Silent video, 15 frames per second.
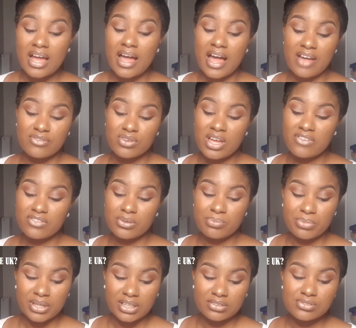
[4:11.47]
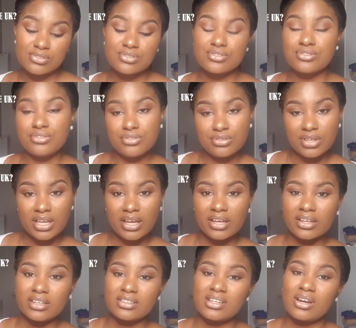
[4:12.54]
have you ever been to the
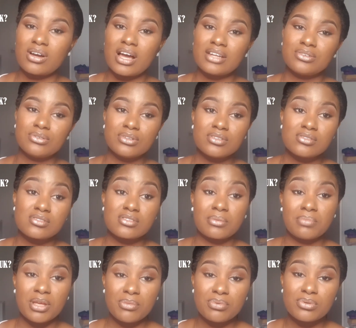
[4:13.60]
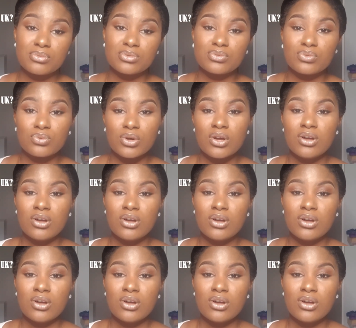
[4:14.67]
UK? Now I know some people would,